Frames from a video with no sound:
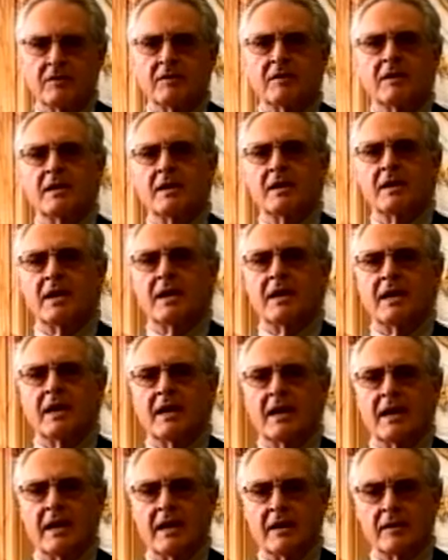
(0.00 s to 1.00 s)
until at
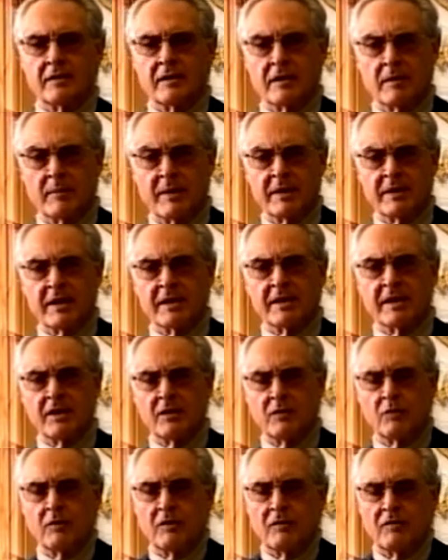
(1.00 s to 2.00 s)
the end of the
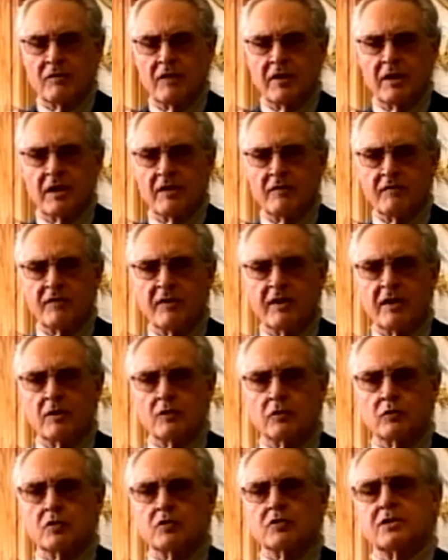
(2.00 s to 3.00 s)
nineteenth century
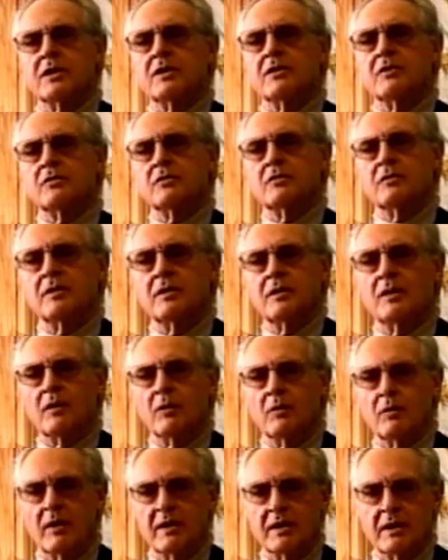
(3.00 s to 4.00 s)
it passed to the
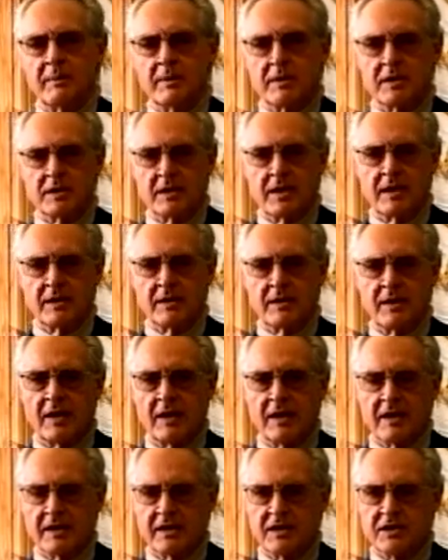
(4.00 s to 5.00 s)

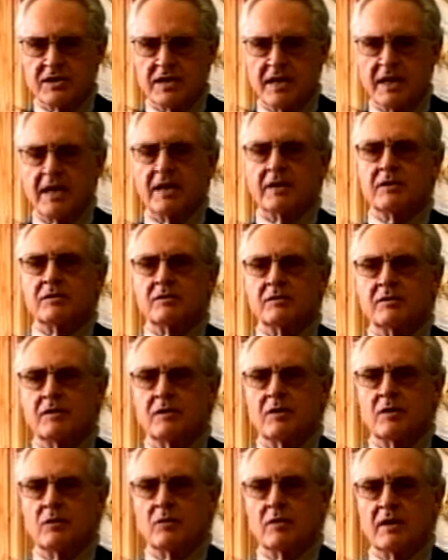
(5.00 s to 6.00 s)
artisans, from whom
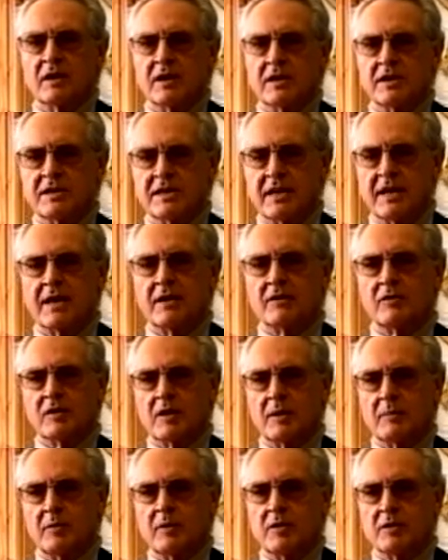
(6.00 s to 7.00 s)
today's fully
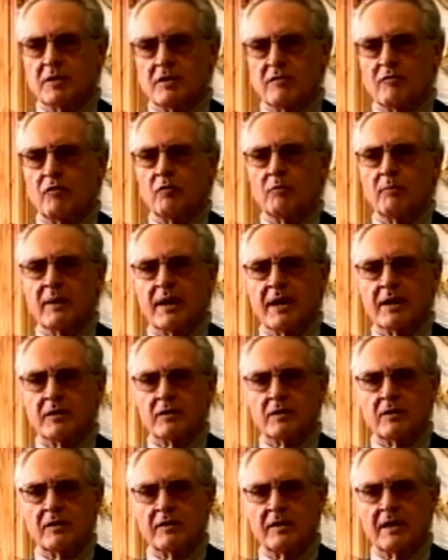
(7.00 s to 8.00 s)
fledged industry
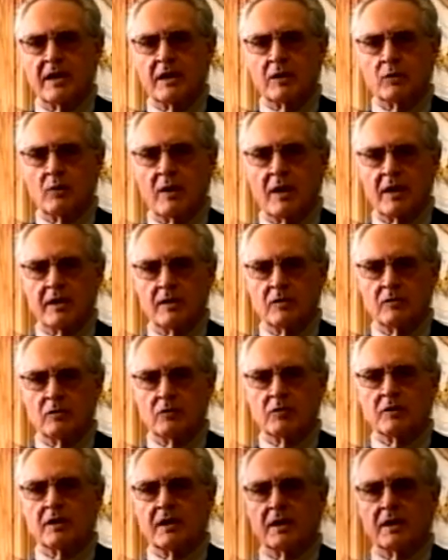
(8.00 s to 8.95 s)
developed.